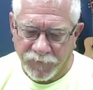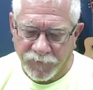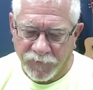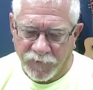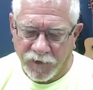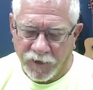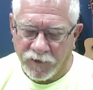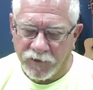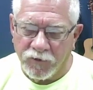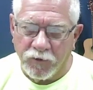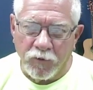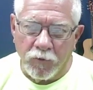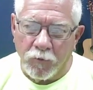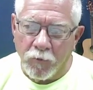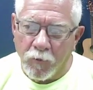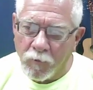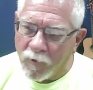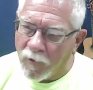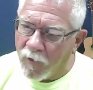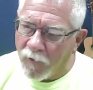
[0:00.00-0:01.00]
and
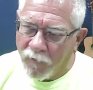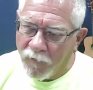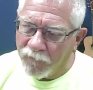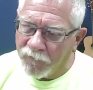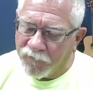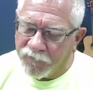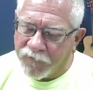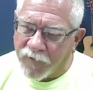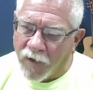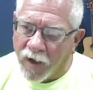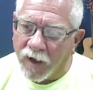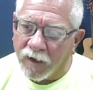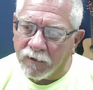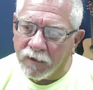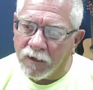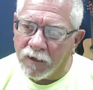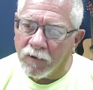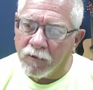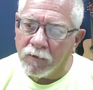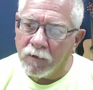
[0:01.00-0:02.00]
you
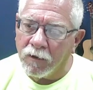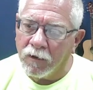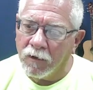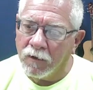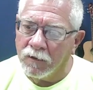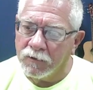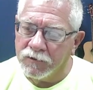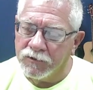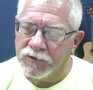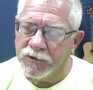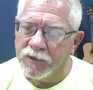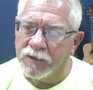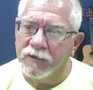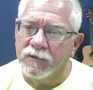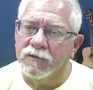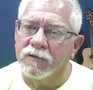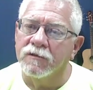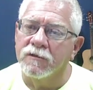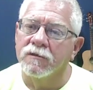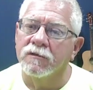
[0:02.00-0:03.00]
follow
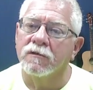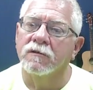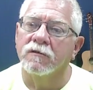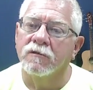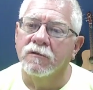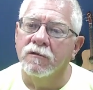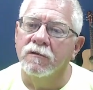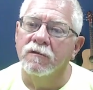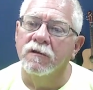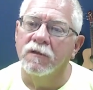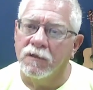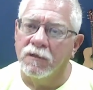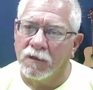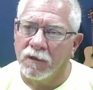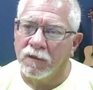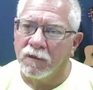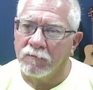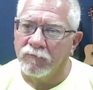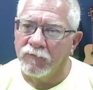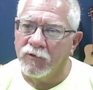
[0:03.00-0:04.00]
Jesus to the end,
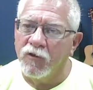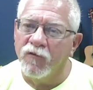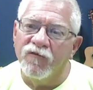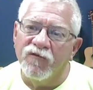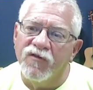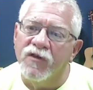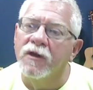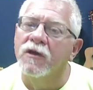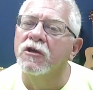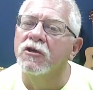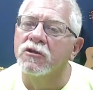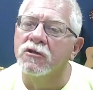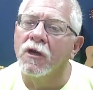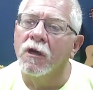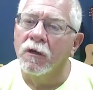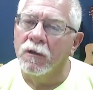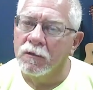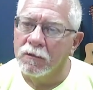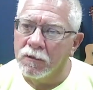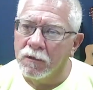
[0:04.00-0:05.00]
you finish
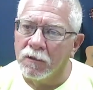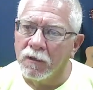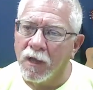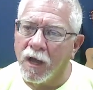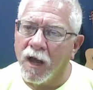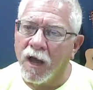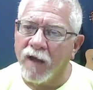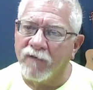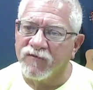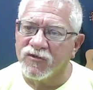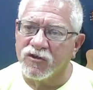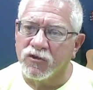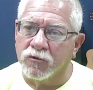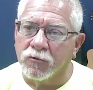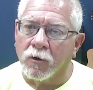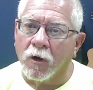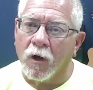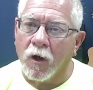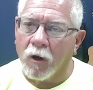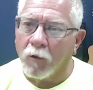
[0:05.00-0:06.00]
your life
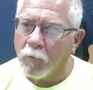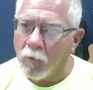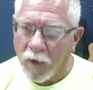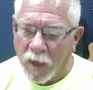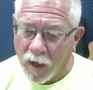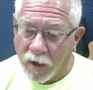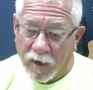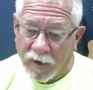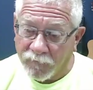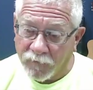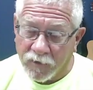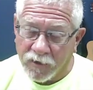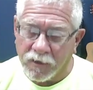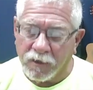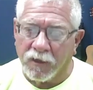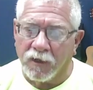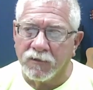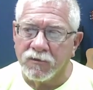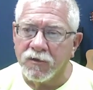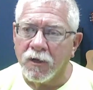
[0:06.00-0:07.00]
strong, however it
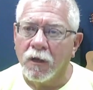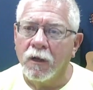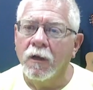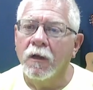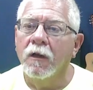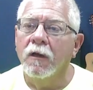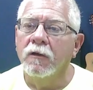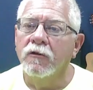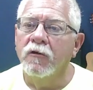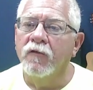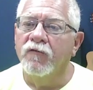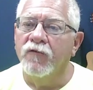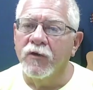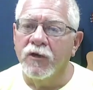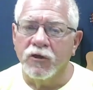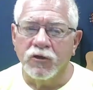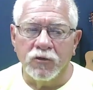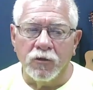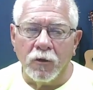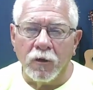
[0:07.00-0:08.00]
ends, you
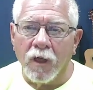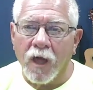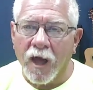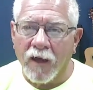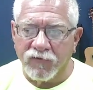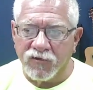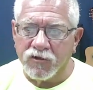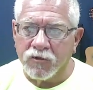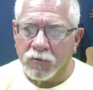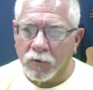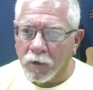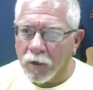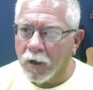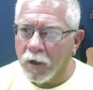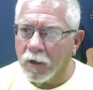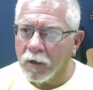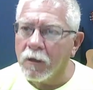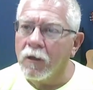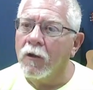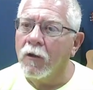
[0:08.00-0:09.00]
finish your life
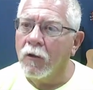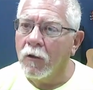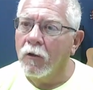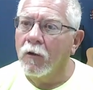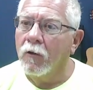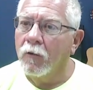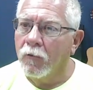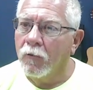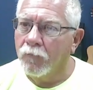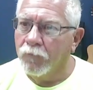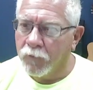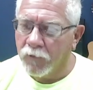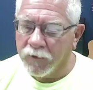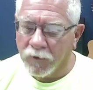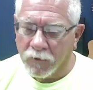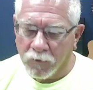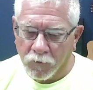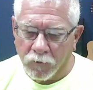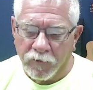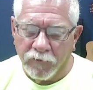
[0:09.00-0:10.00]
strong for the
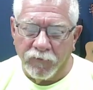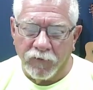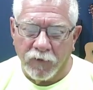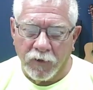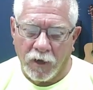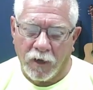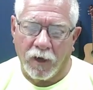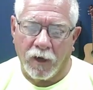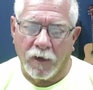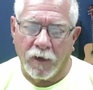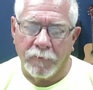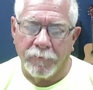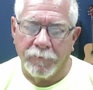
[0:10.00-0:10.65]
glory of God.